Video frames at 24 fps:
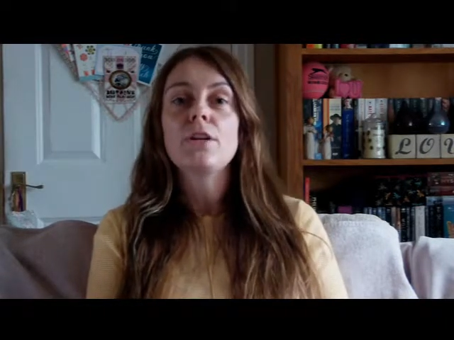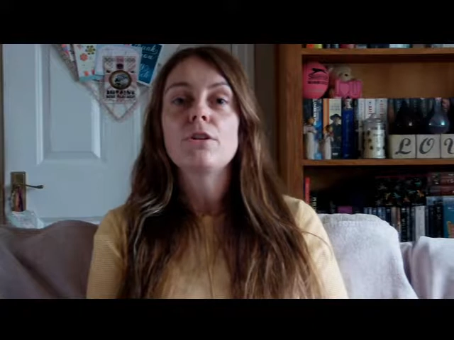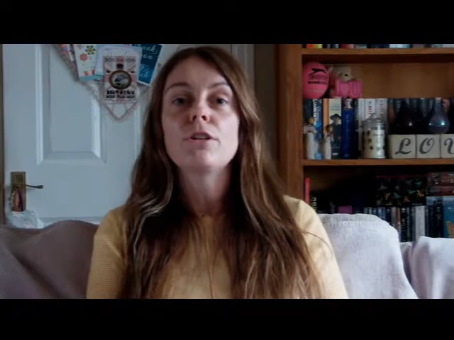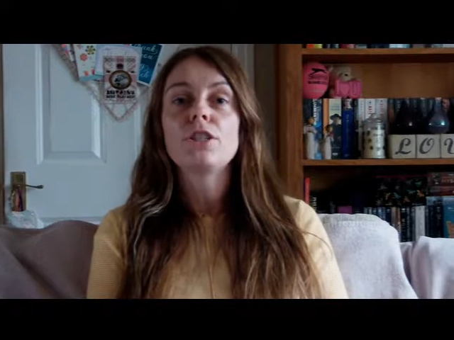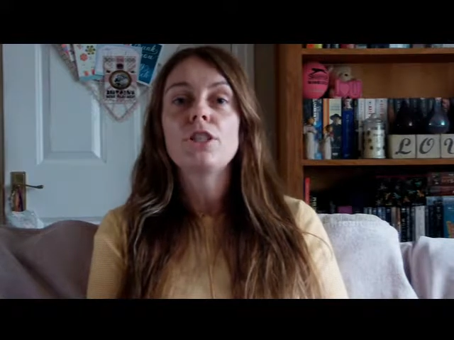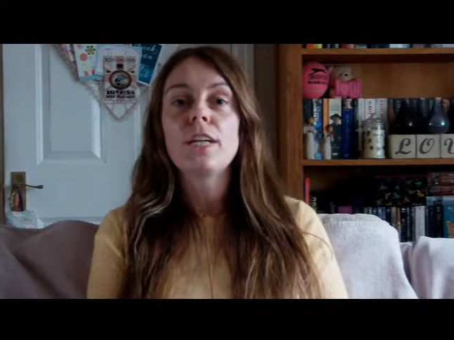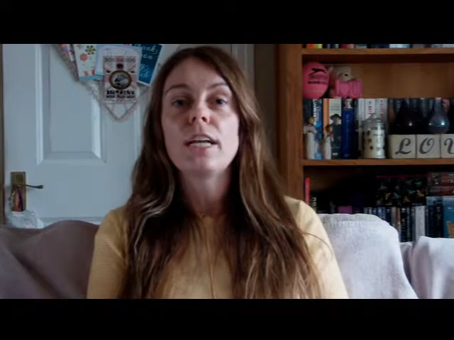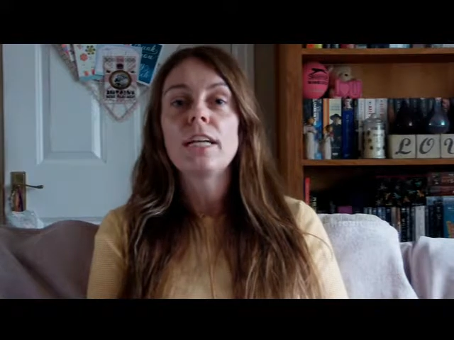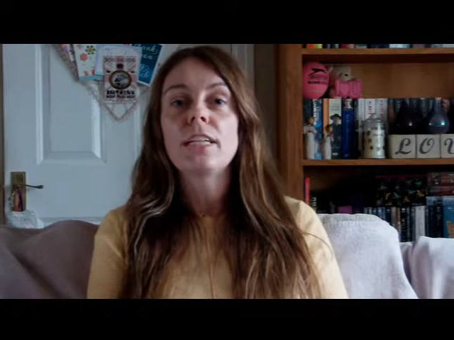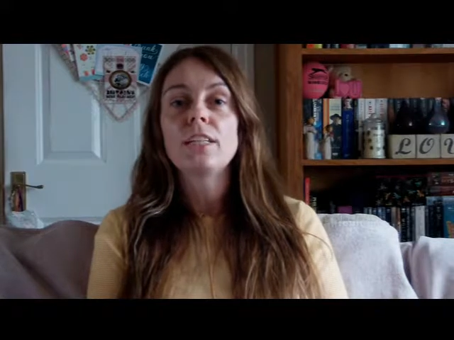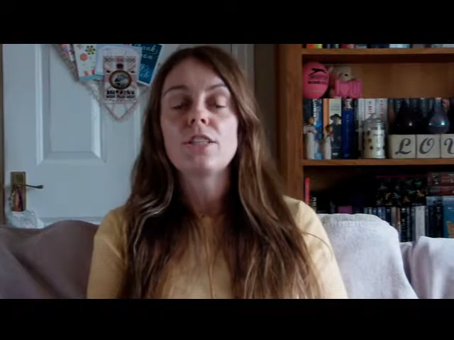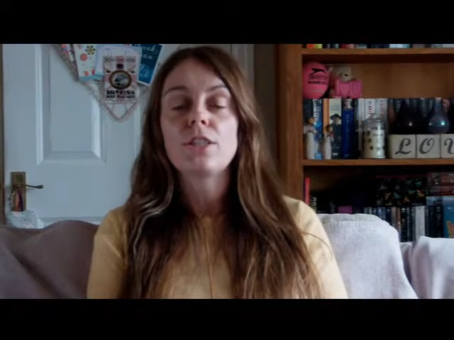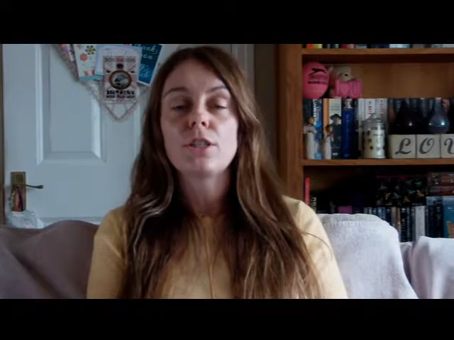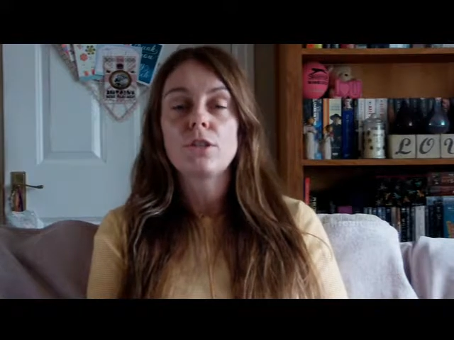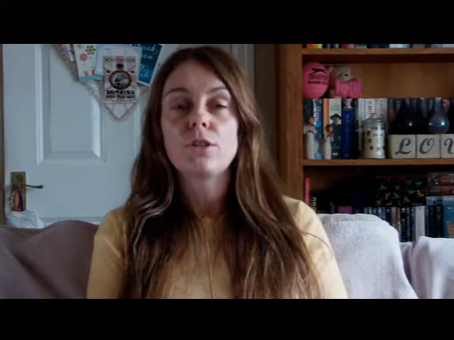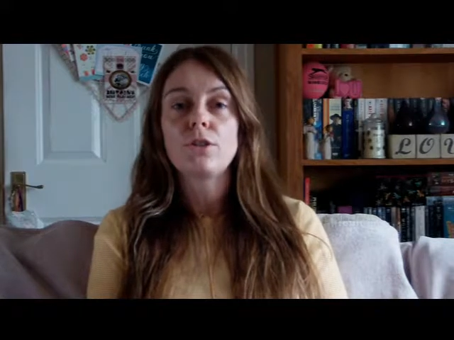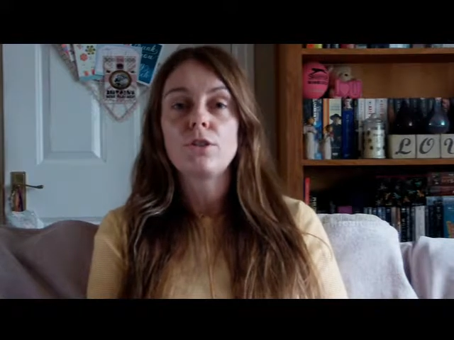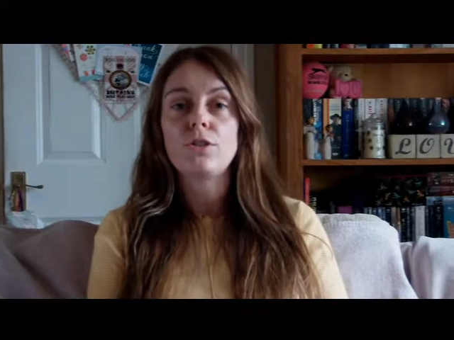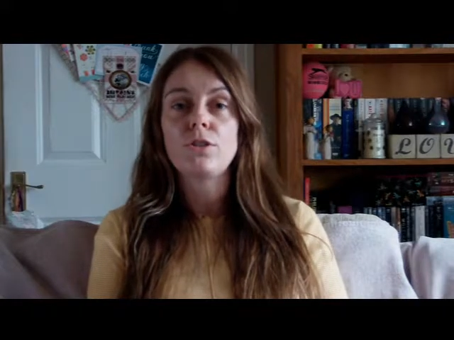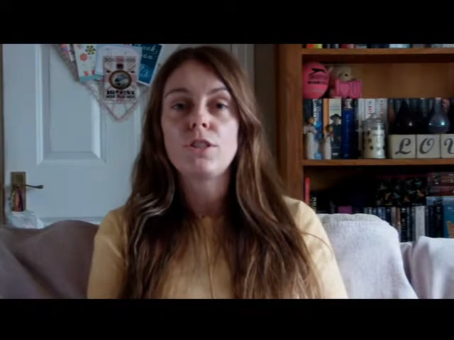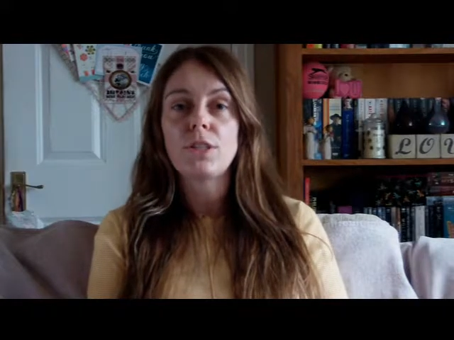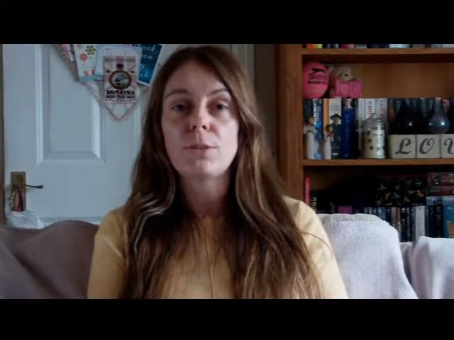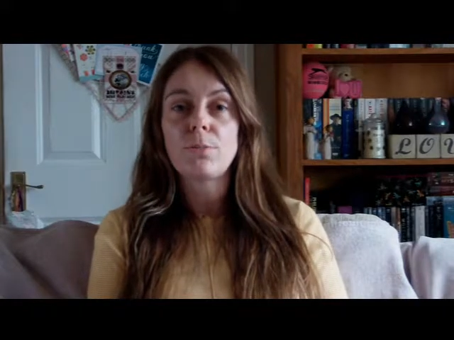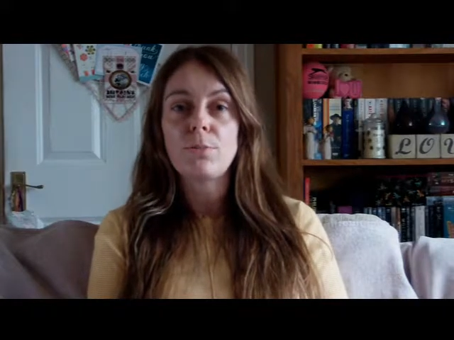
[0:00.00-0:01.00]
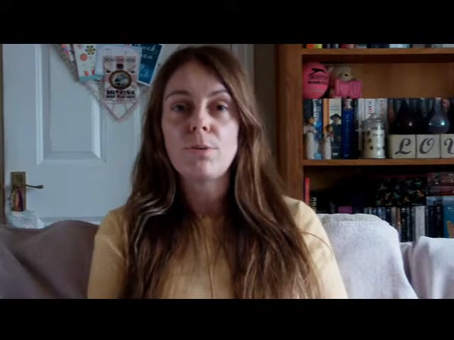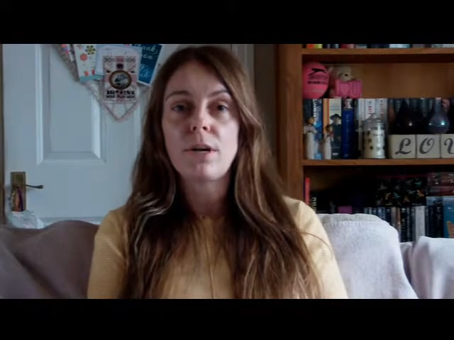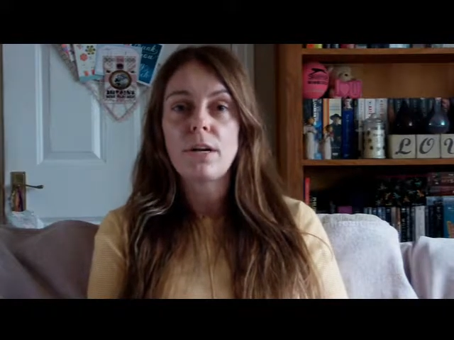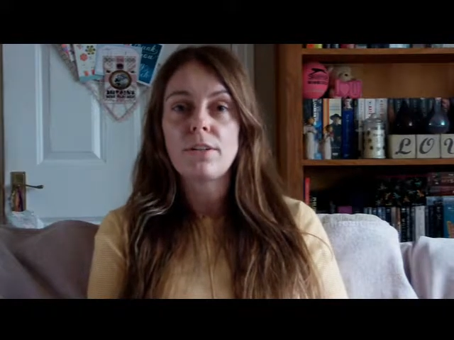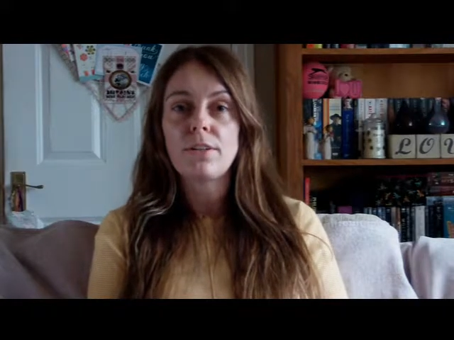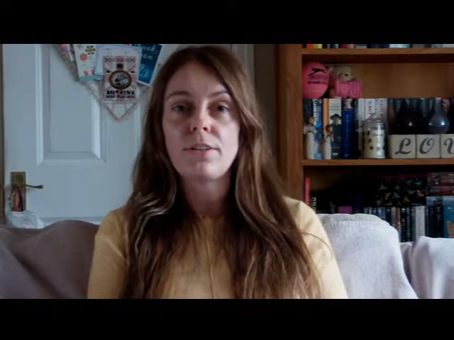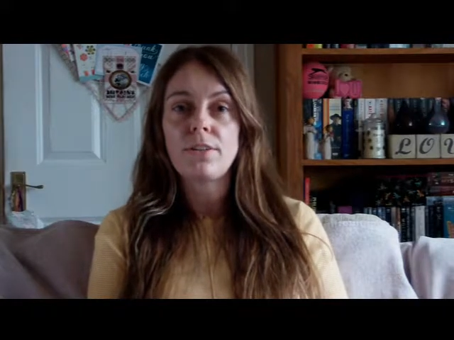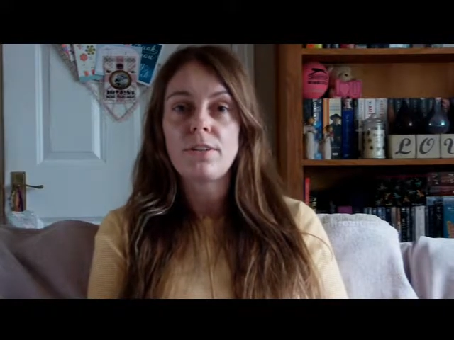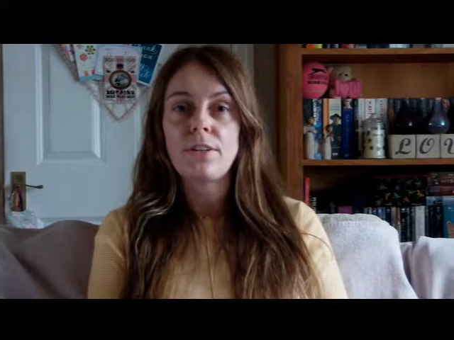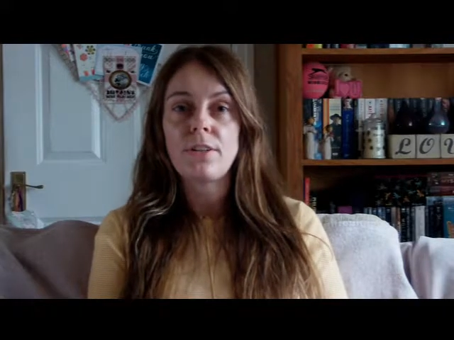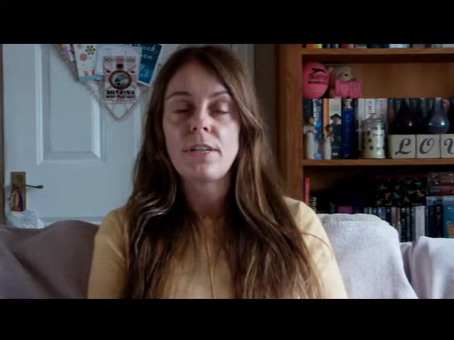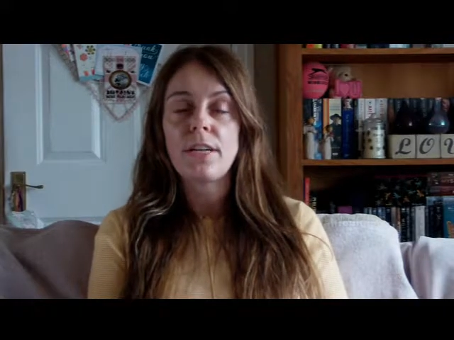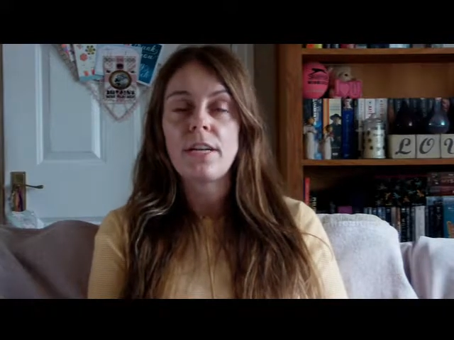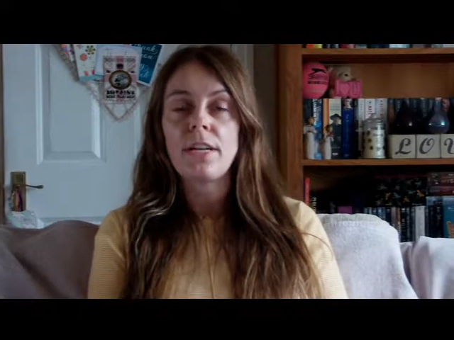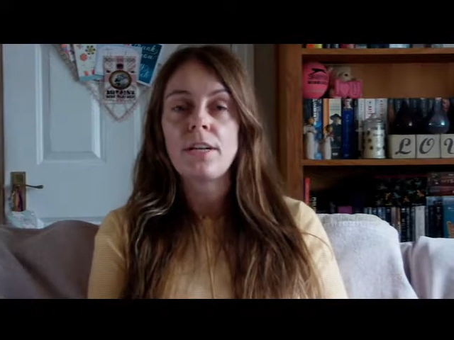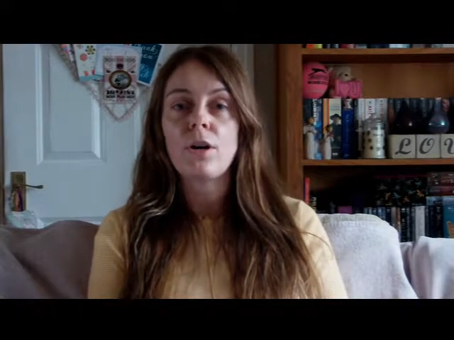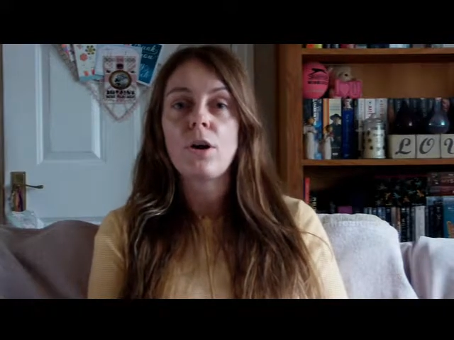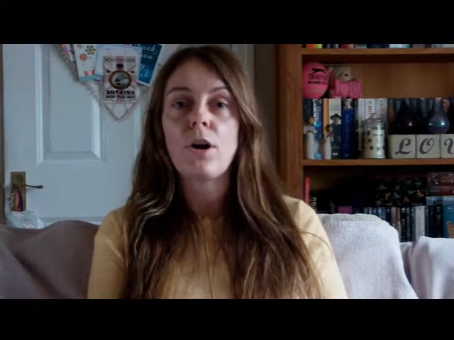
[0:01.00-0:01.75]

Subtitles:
changed the country to Protestant in